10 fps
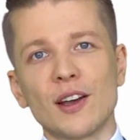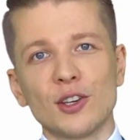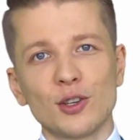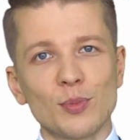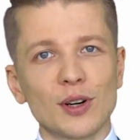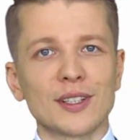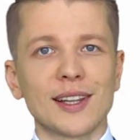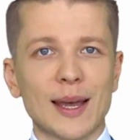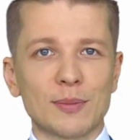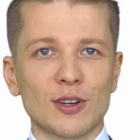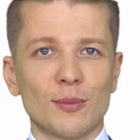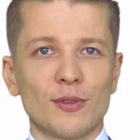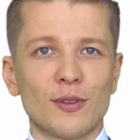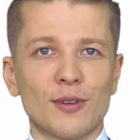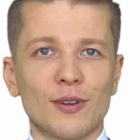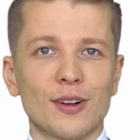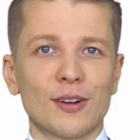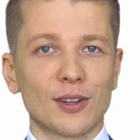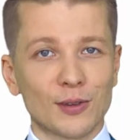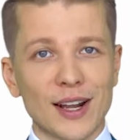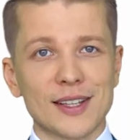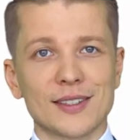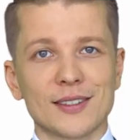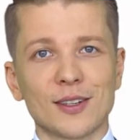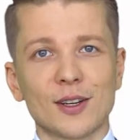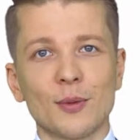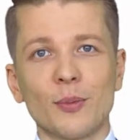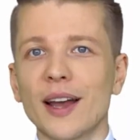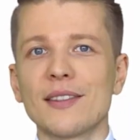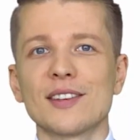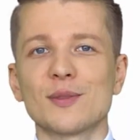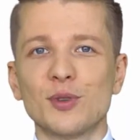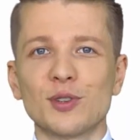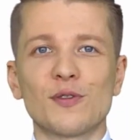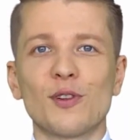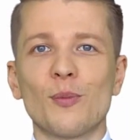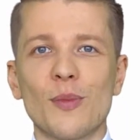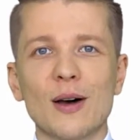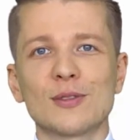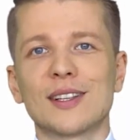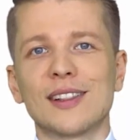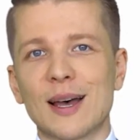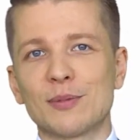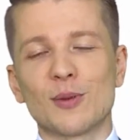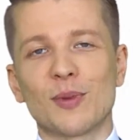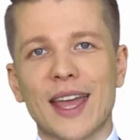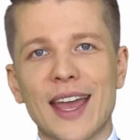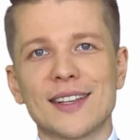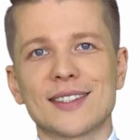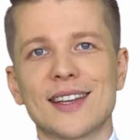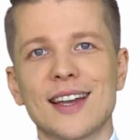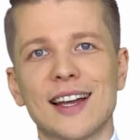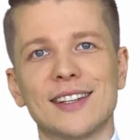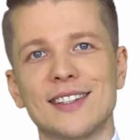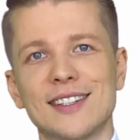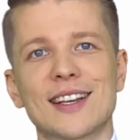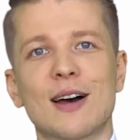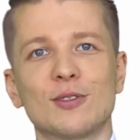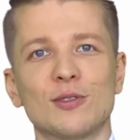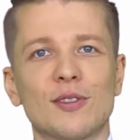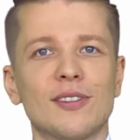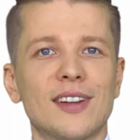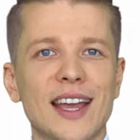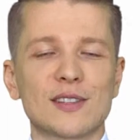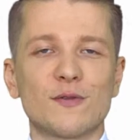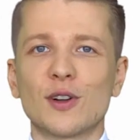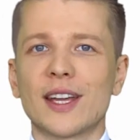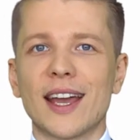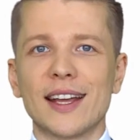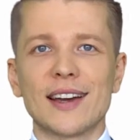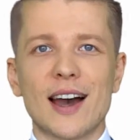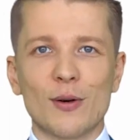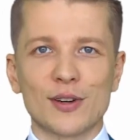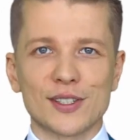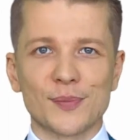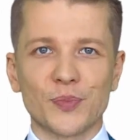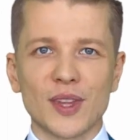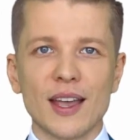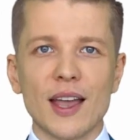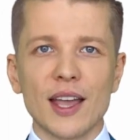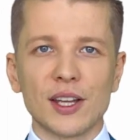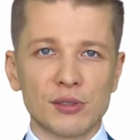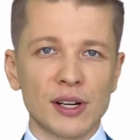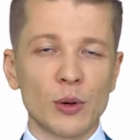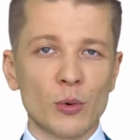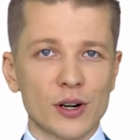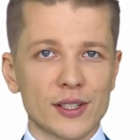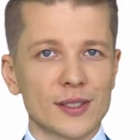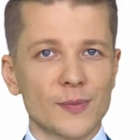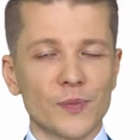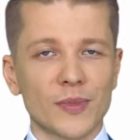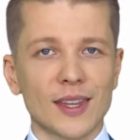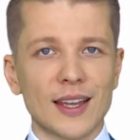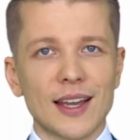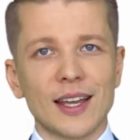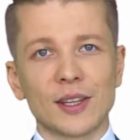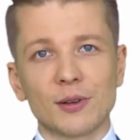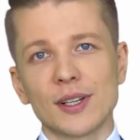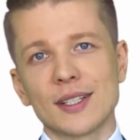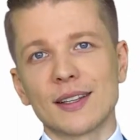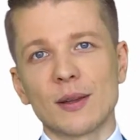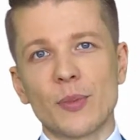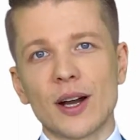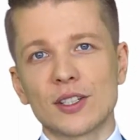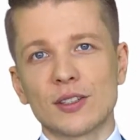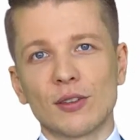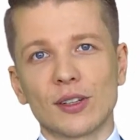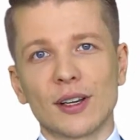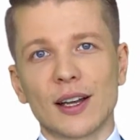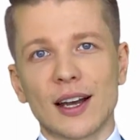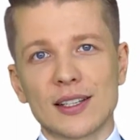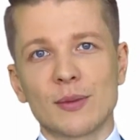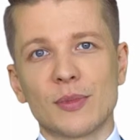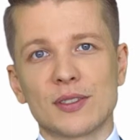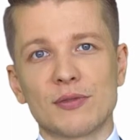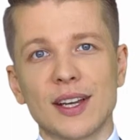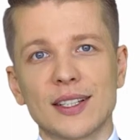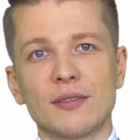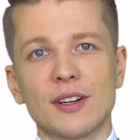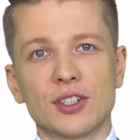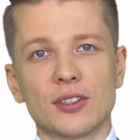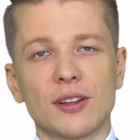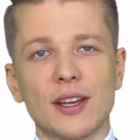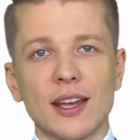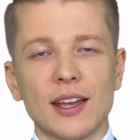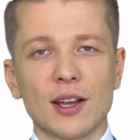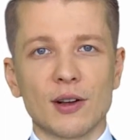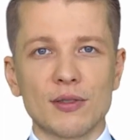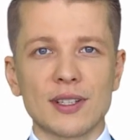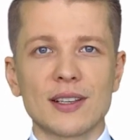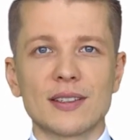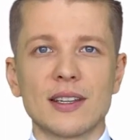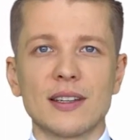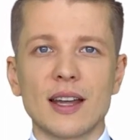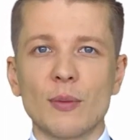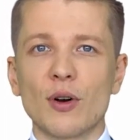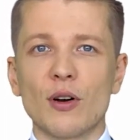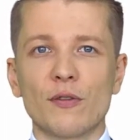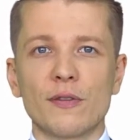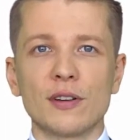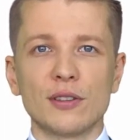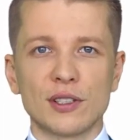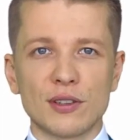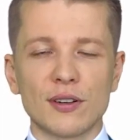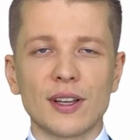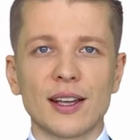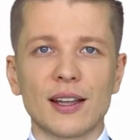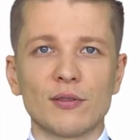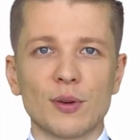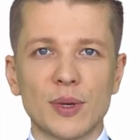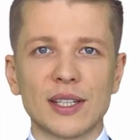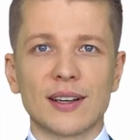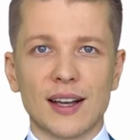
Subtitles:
you bought a laptop. Congrats! Buy this beautiful mouse and laptop case at a discount during the next 48 hours. It really works. Increasing the budget on customers' reactivation increases the number of returning and repeat